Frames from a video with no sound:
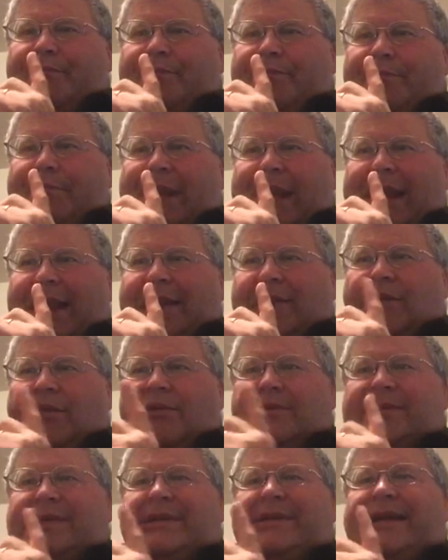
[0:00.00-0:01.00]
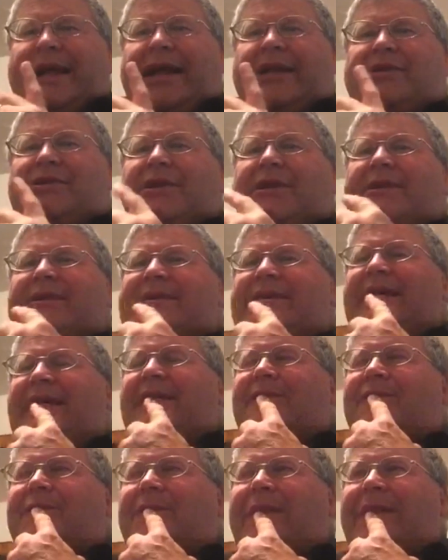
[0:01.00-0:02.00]
pay close attention. See
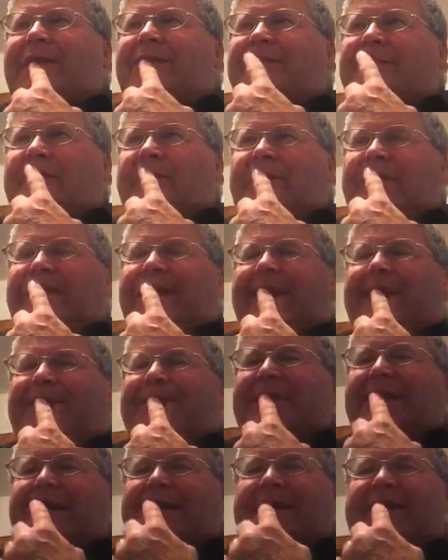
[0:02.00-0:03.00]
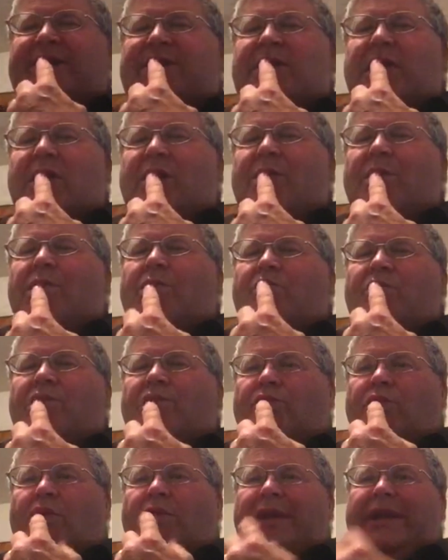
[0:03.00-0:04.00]
if one of your lip is
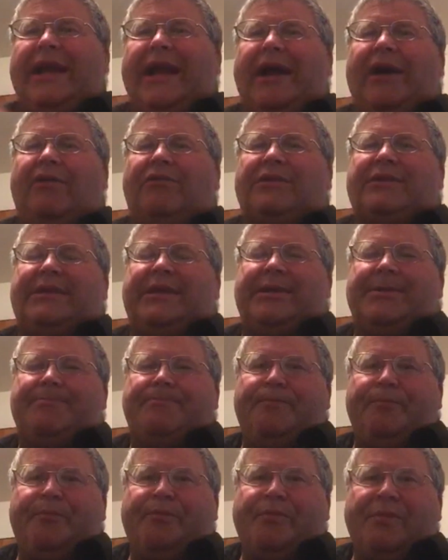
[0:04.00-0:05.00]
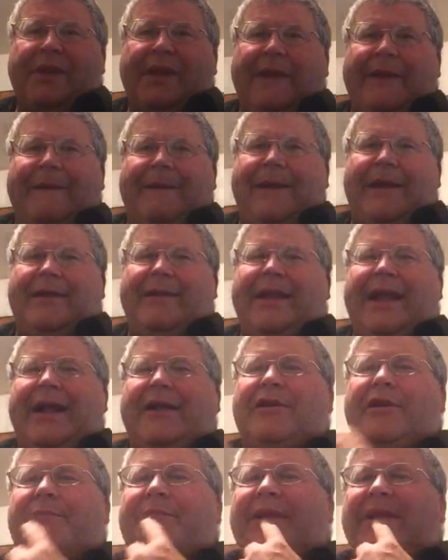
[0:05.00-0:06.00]
rolling out. And that
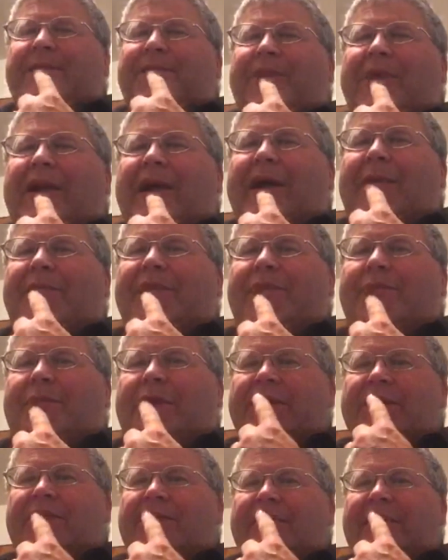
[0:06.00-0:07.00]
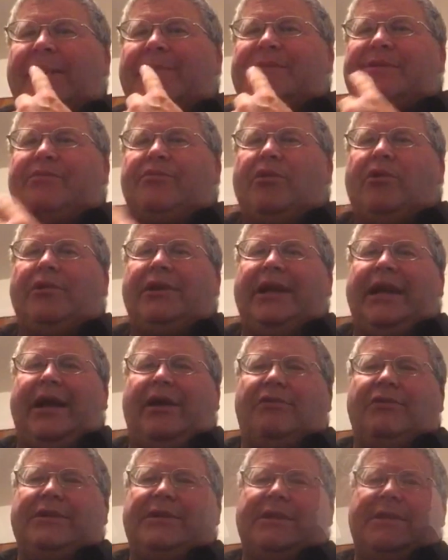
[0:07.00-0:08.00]
could be the problem with one of your lips rolling
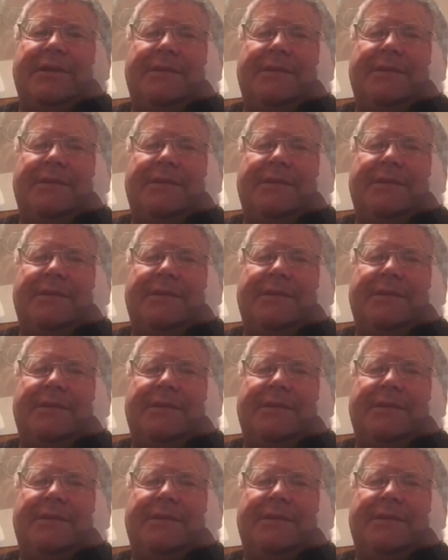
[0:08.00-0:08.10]
out.